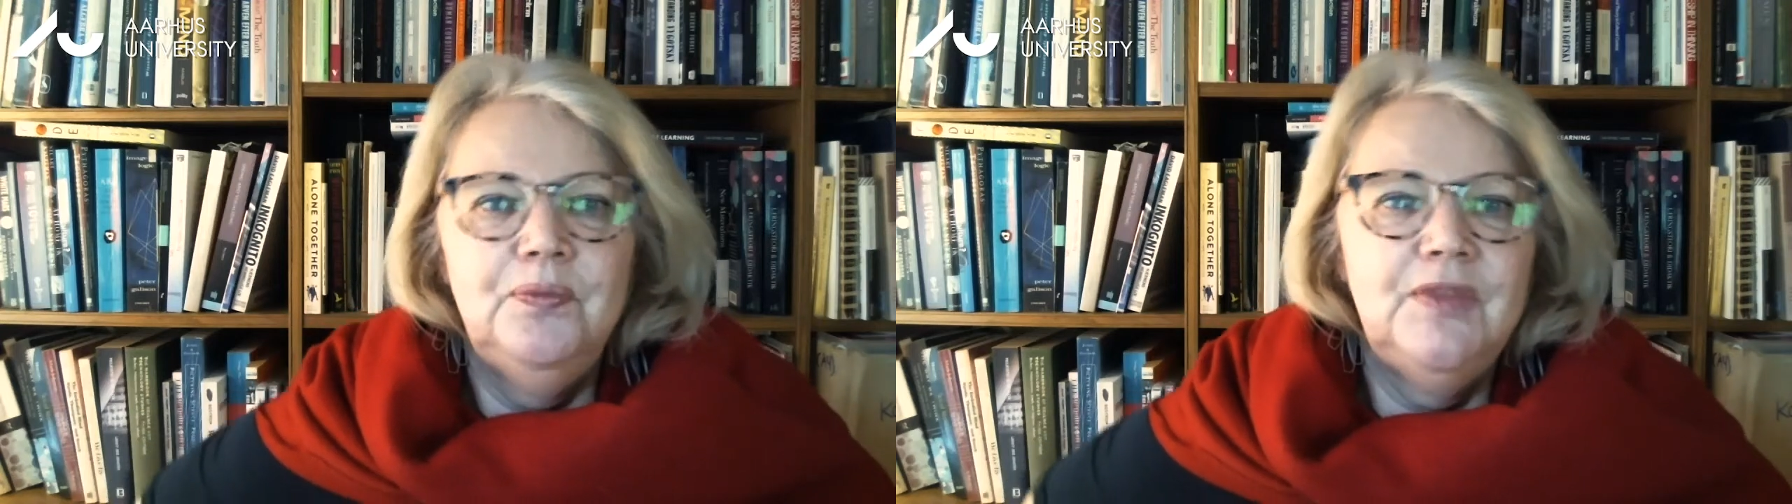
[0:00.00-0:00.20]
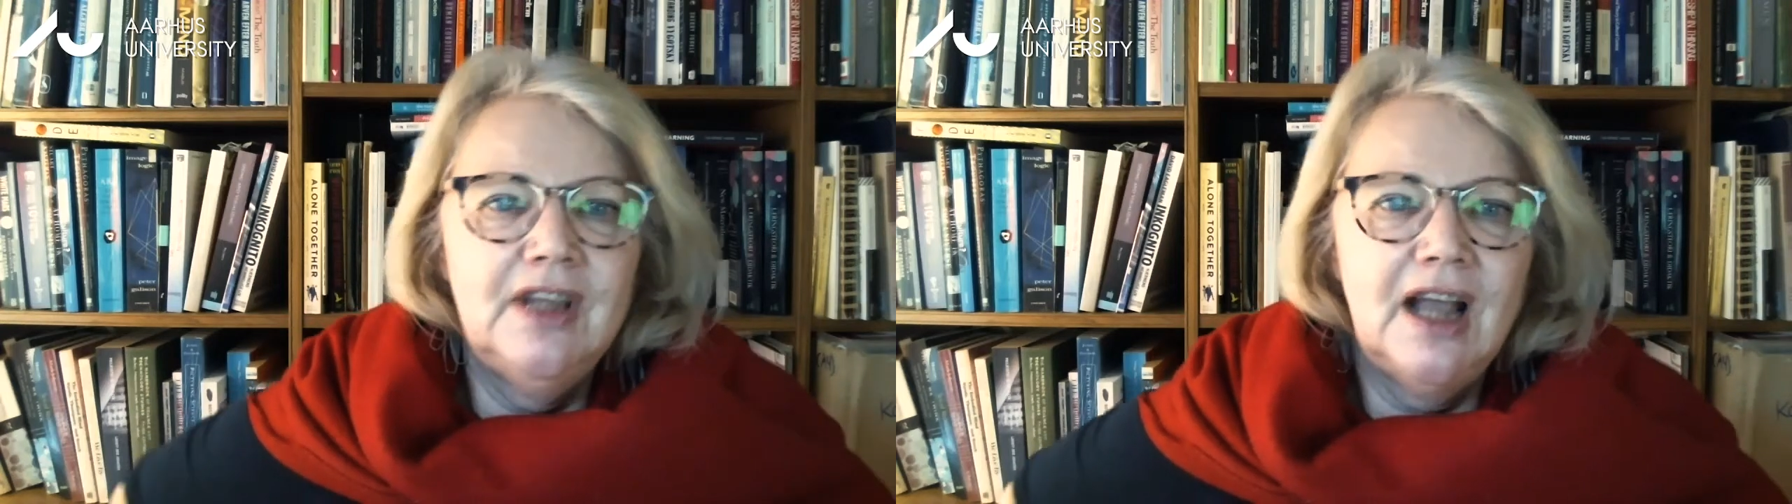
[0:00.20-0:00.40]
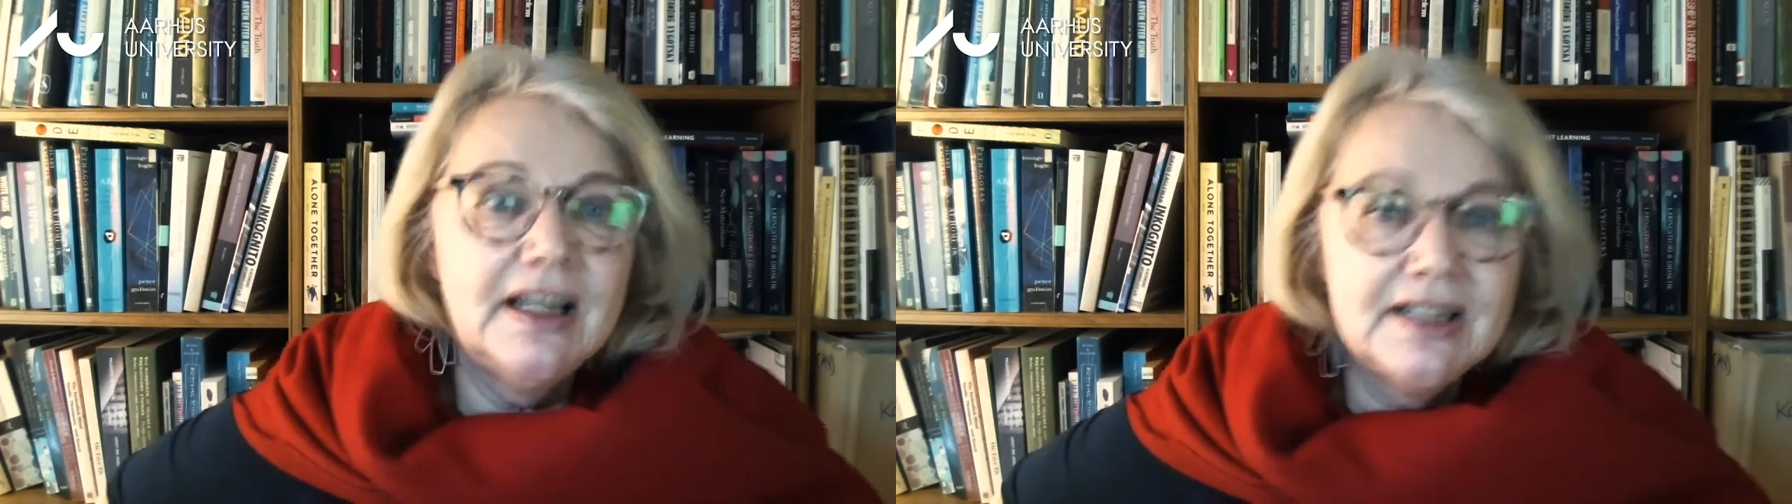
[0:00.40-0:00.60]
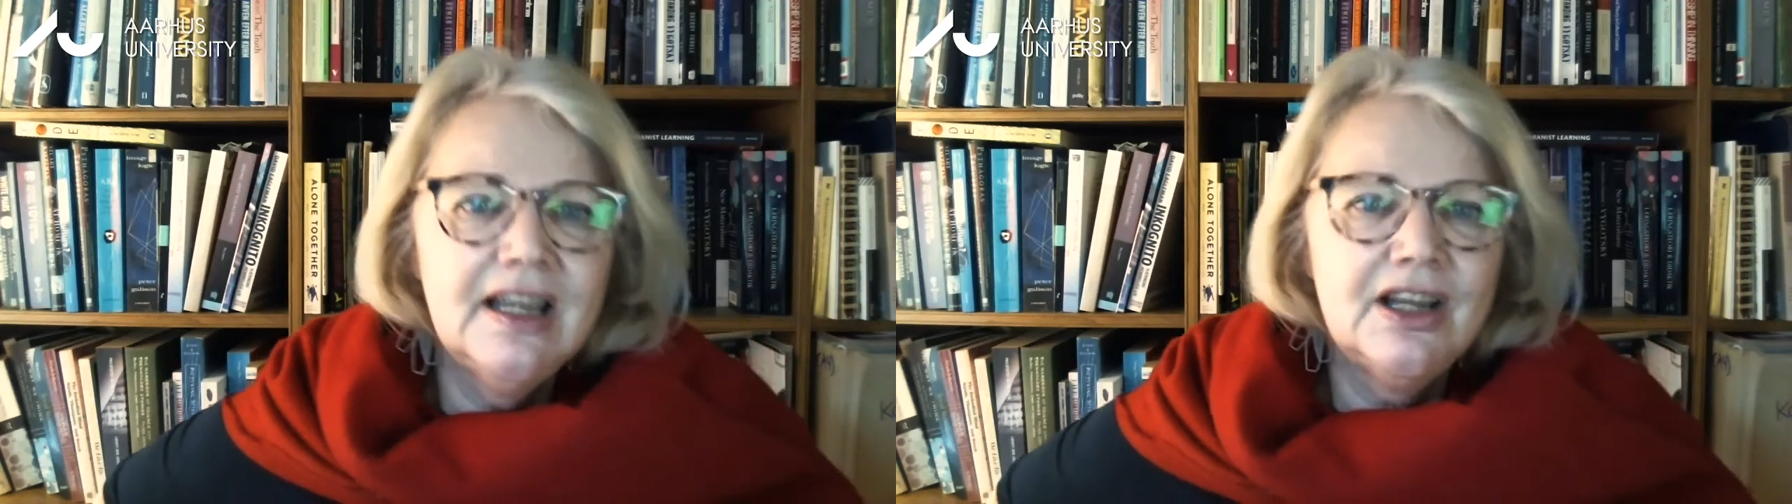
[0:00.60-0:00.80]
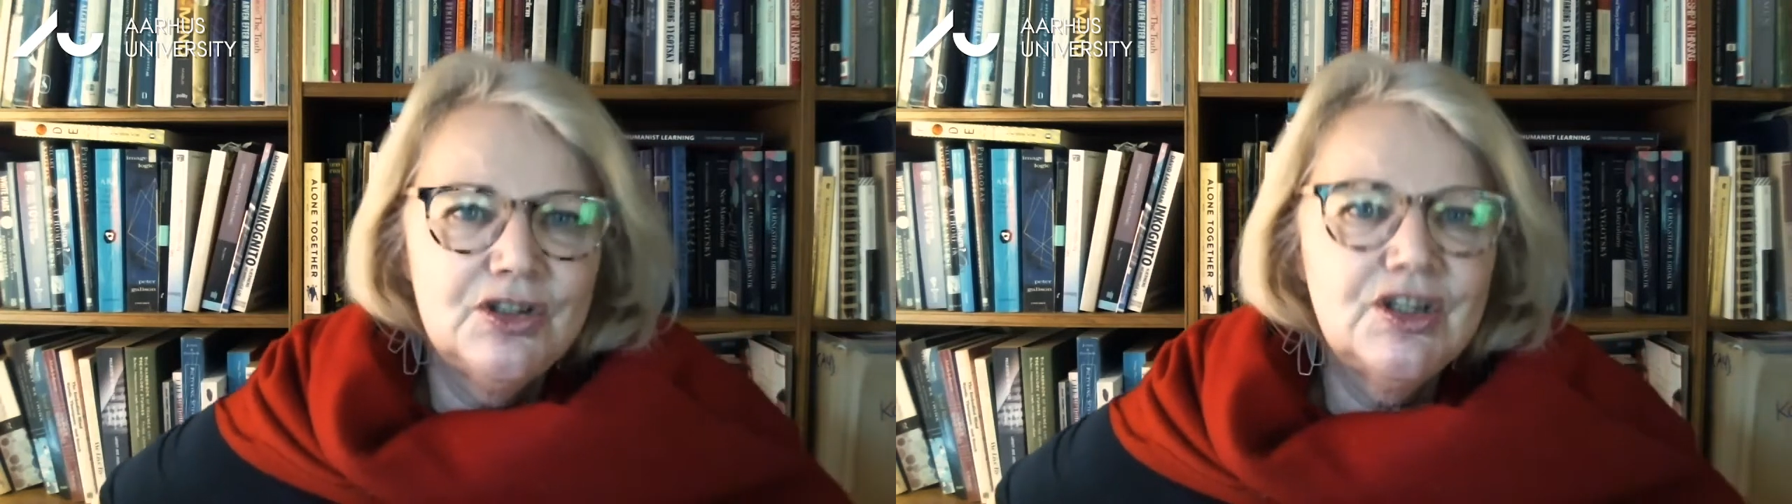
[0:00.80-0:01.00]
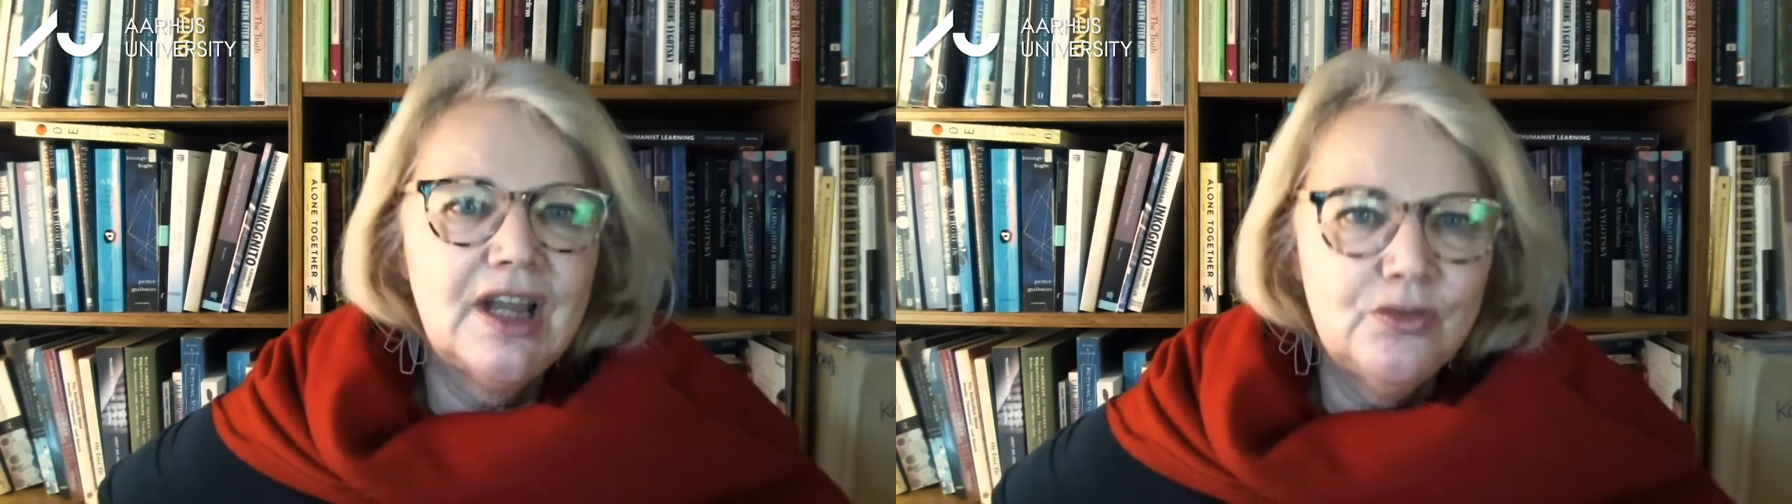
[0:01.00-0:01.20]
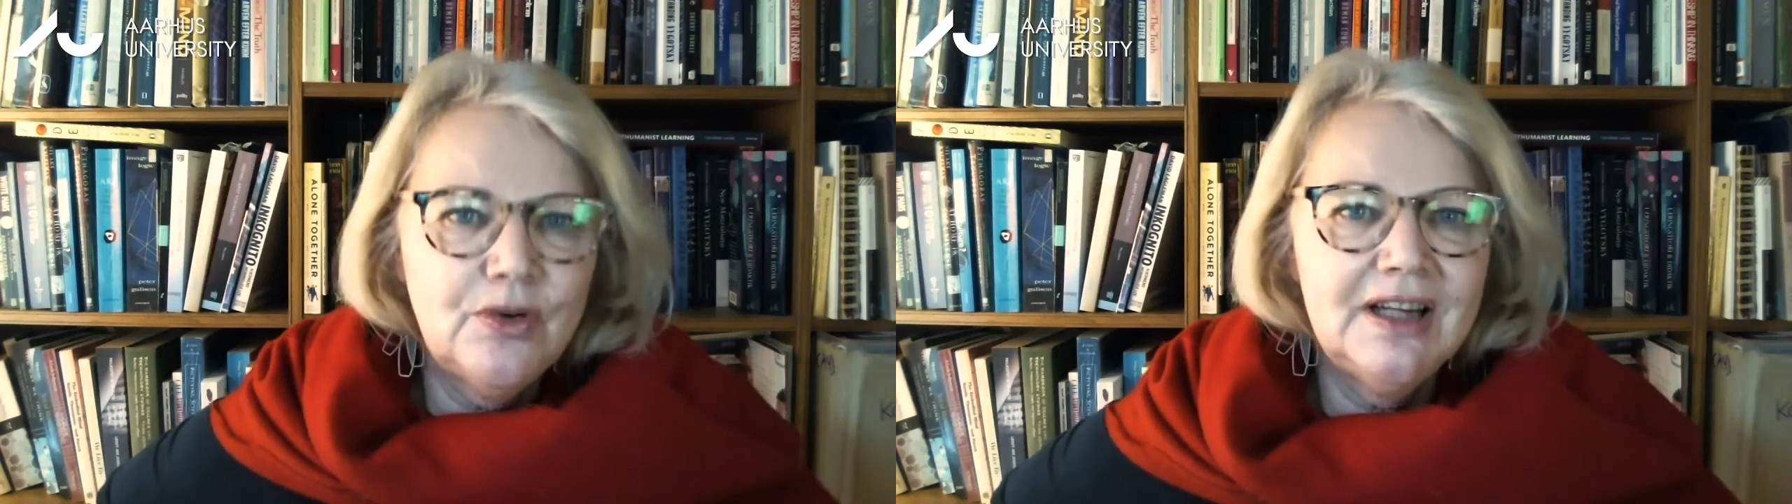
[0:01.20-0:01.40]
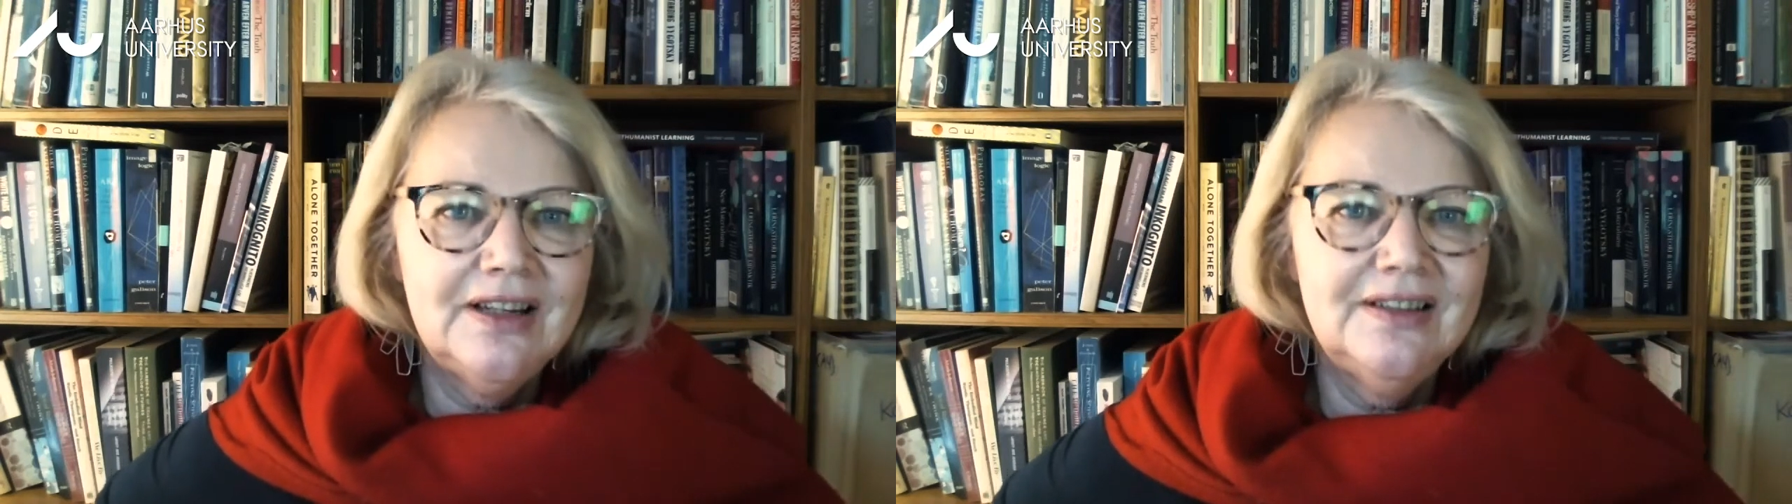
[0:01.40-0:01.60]
the idea
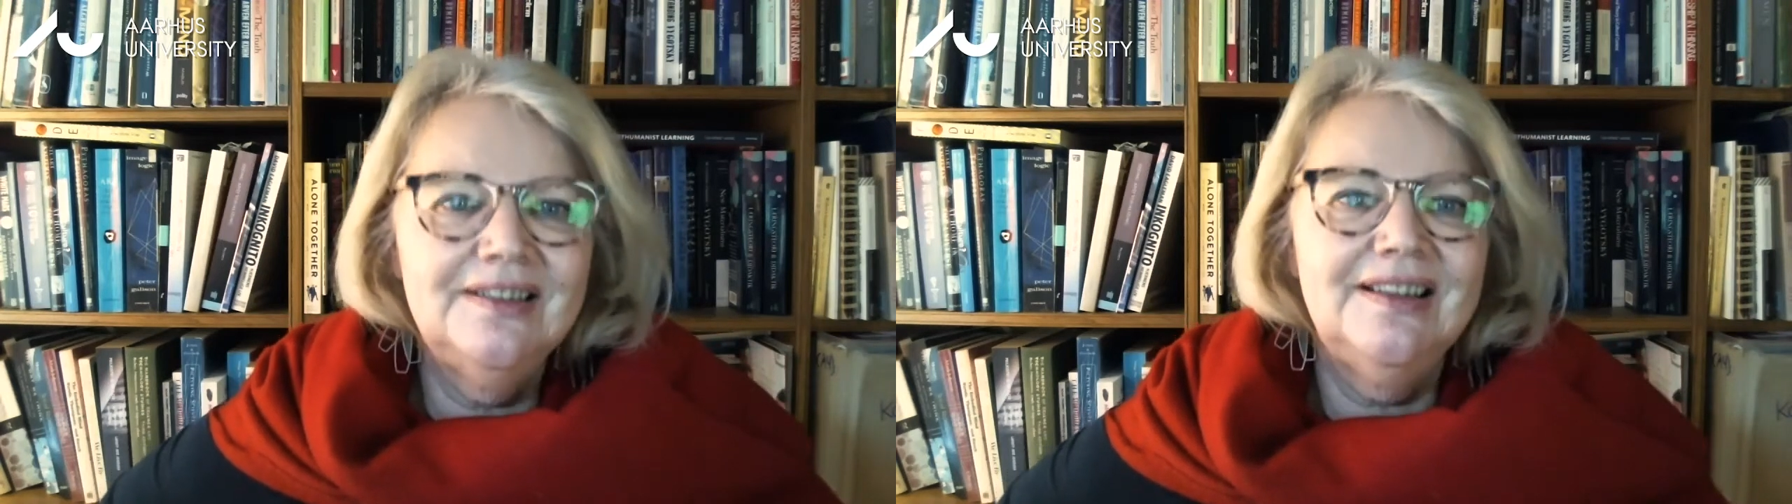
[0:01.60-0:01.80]
generator